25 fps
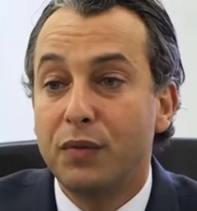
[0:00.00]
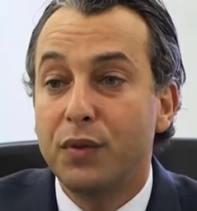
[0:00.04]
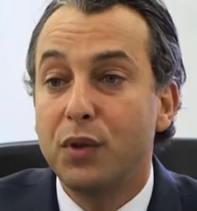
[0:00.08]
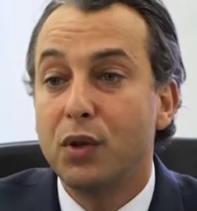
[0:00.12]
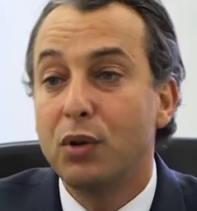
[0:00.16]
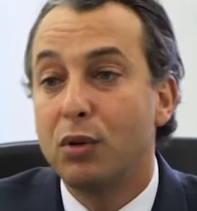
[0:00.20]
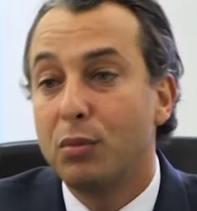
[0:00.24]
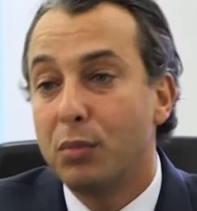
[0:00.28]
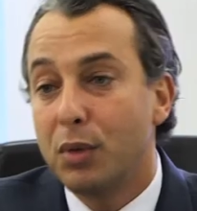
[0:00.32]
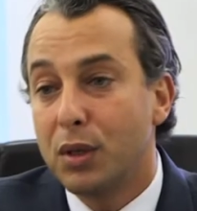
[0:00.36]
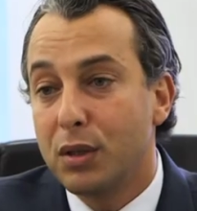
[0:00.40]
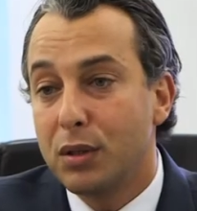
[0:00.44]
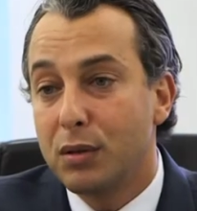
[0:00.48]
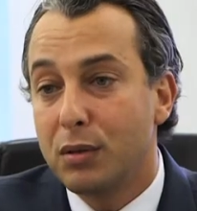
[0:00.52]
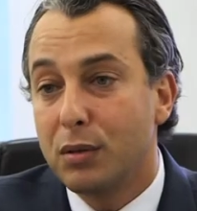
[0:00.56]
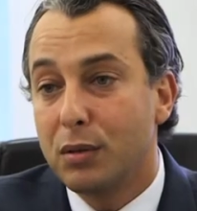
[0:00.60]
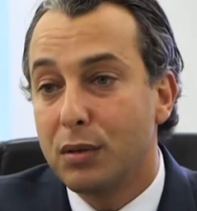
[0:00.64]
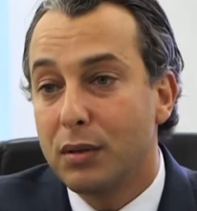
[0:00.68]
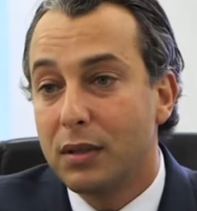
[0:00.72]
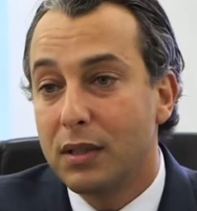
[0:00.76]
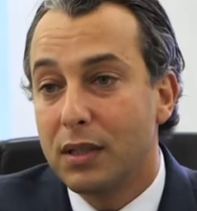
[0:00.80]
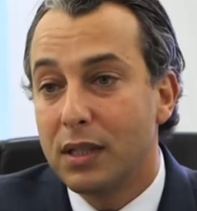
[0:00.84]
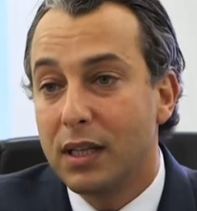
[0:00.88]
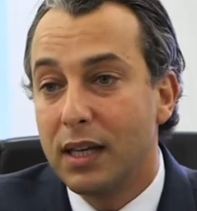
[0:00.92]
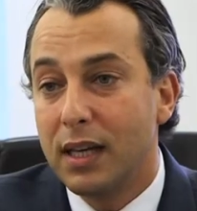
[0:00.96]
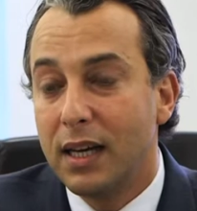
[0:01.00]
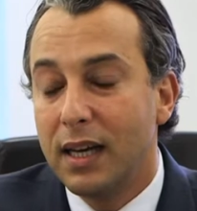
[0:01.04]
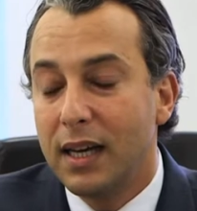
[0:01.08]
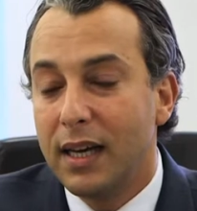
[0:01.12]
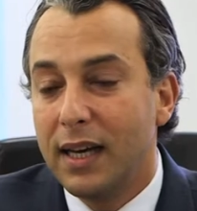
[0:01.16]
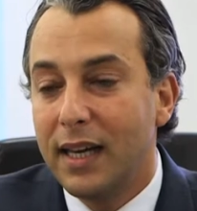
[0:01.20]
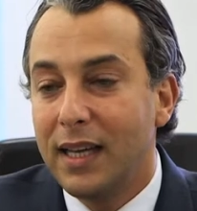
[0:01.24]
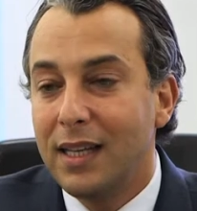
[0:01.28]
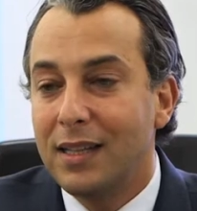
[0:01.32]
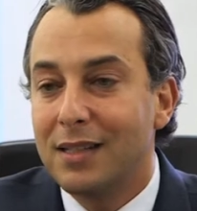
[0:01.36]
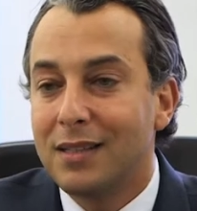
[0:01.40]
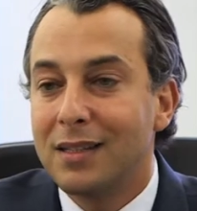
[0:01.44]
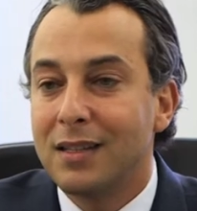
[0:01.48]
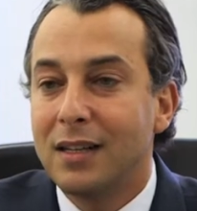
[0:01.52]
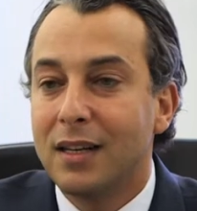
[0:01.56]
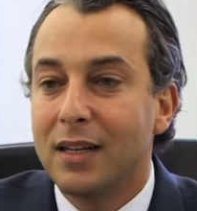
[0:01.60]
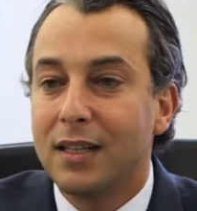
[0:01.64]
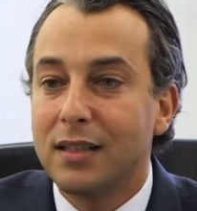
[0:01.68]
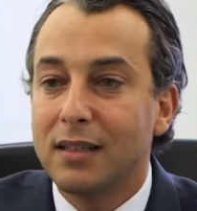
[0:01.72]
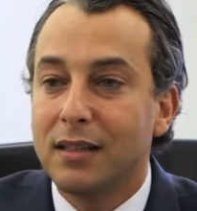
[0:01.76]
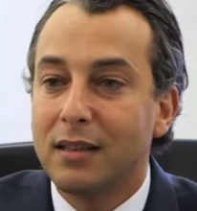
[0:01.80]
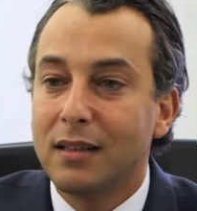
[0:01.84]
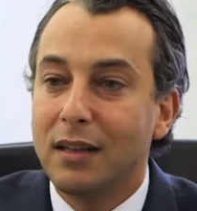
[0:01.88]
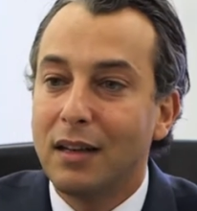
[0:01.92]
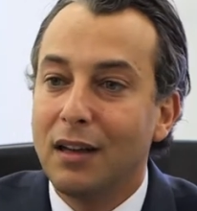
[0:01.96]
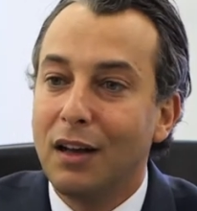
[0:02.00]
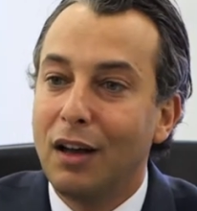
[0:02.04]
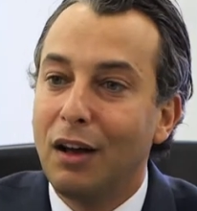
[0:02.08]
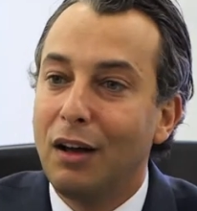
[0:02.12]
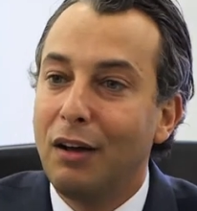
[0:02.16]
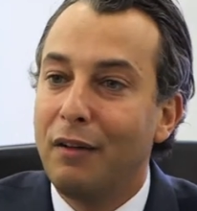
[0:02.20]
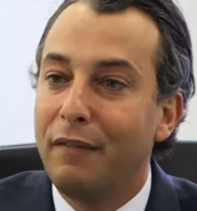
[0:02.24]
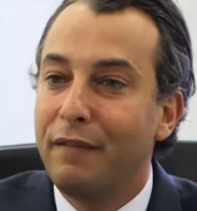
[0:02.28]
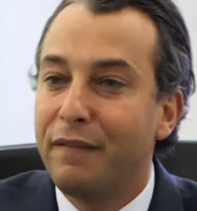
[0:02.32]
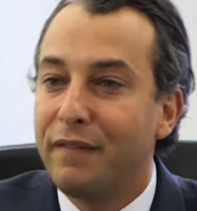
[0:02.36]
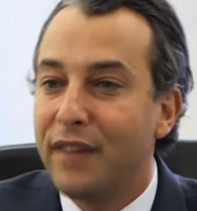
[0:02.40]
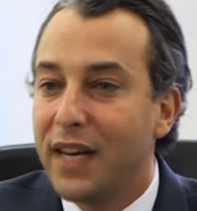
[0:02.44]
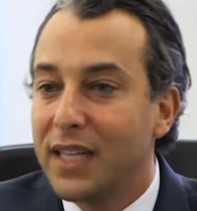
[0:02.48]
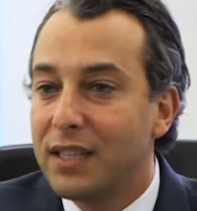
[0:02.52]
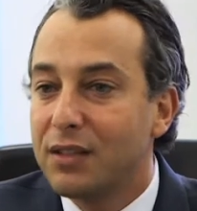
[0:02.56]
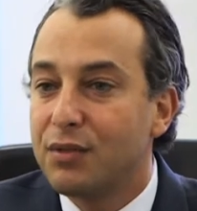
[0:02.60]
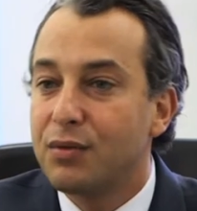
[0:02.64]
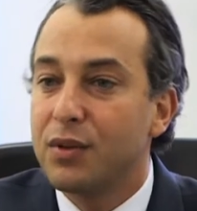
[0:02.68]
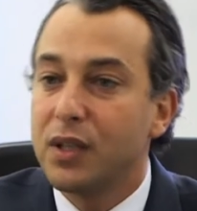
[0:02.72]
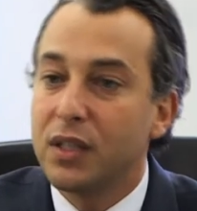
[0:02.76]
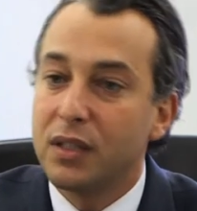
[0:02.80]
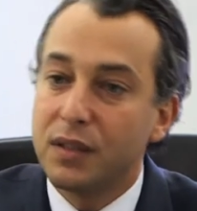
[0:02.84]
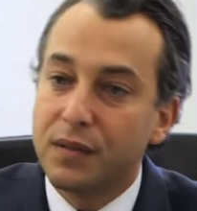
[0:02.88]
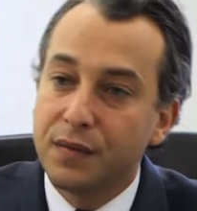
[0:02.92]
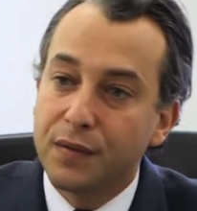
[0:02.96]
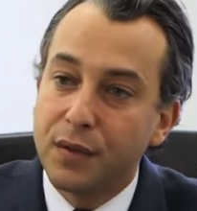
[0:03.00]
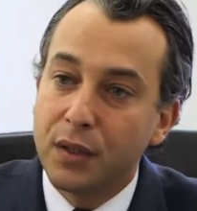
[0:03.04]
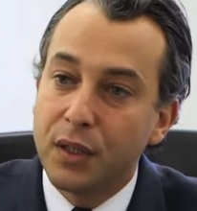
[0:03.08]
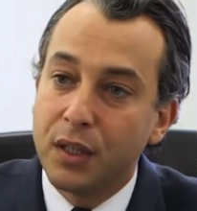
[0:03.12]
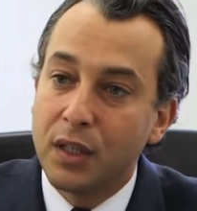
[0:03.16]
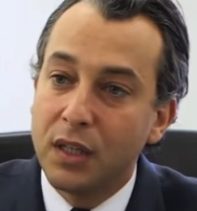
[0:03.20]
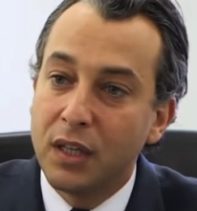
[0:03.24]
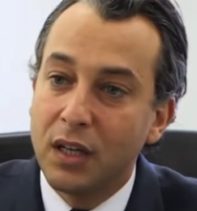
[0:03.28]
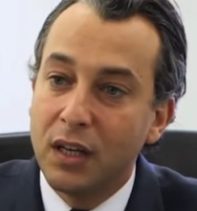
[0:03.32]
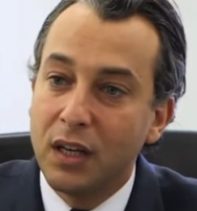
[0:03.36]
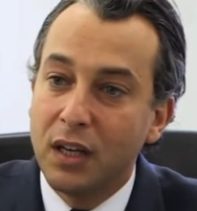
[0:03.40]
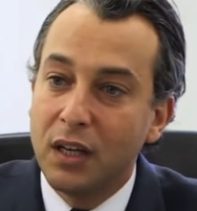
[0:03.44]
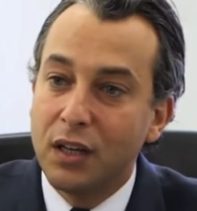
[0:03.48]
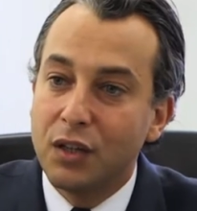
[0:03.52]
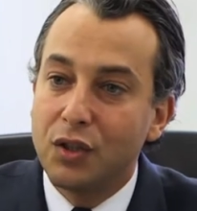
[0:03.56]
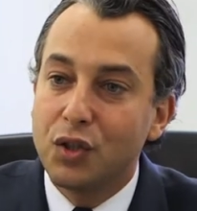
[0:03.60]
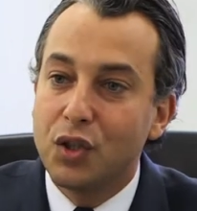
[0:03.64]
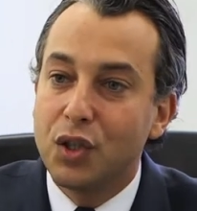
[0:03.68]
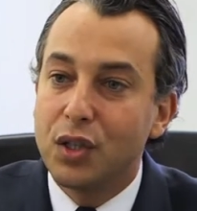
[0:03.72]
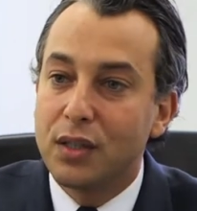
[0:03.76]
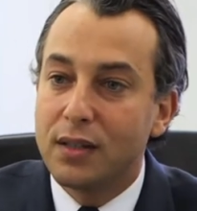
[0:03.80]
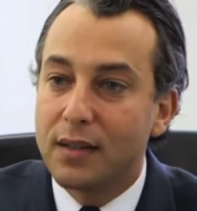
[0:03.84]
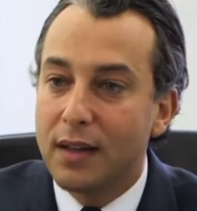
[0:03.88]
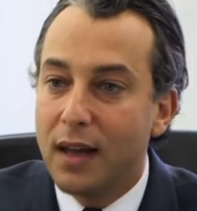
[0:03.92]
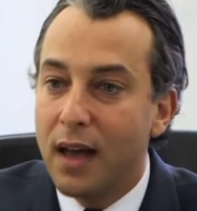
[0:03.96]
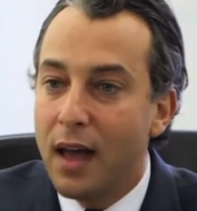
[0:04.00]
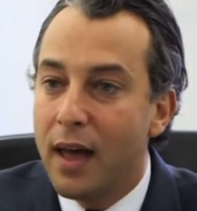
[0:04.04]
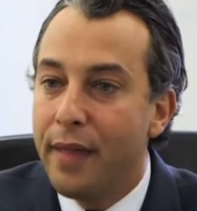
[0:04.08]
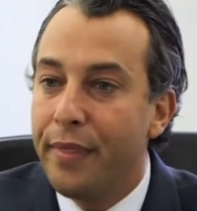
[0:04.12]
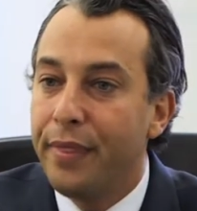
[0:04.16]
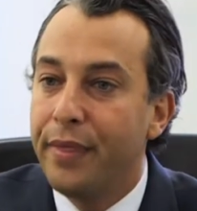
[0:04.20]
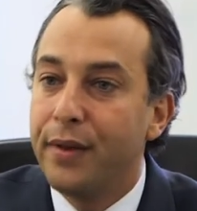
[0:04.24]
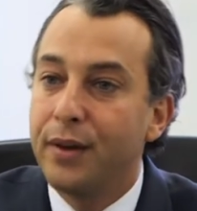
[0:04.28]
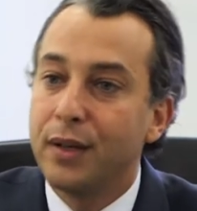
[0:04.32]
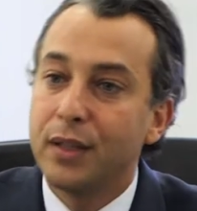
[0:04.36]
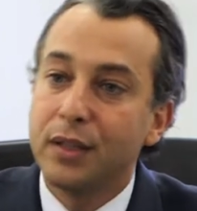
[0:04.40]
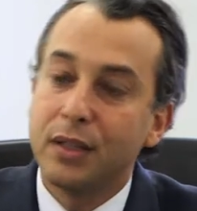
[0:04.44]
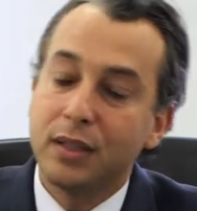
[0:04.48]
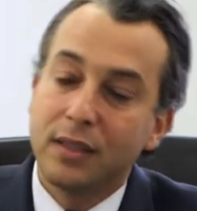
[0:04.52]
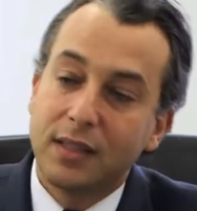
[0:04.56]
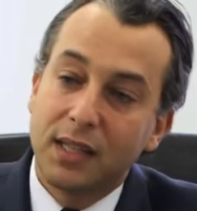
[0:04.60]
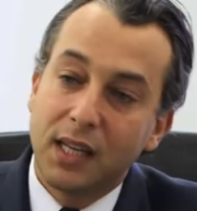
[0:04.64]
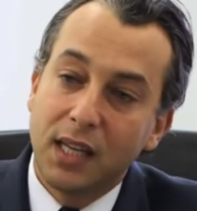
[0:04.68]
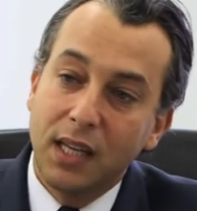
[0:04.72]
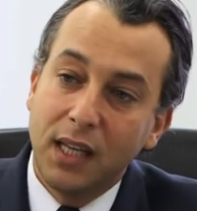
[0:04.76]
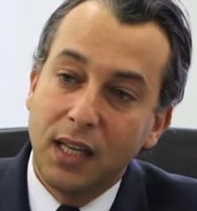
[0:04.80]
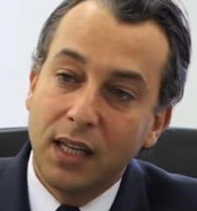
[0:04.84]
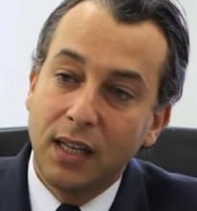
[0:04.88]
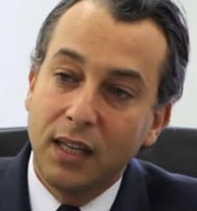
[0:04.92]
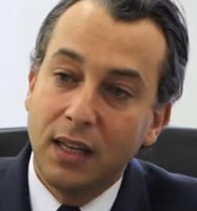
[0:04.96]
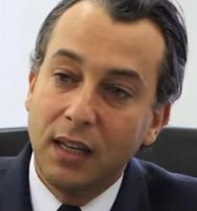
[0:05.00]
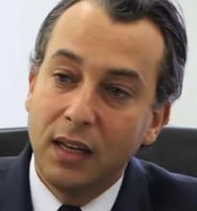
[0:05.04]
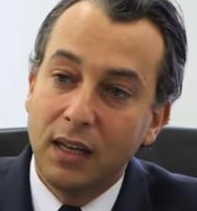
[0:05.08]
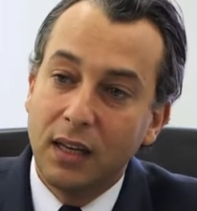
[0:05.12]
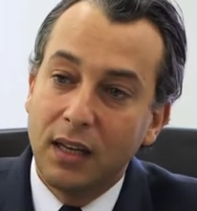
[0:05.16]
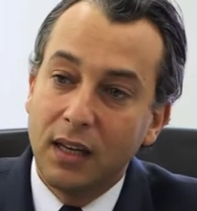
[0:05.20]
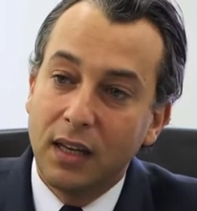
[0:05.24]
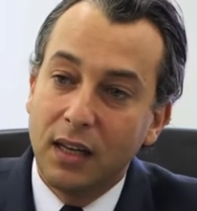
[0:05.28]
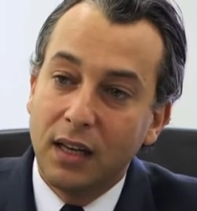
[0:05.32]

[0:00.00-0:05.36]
your muscles. It's not a fat transfer just under the skin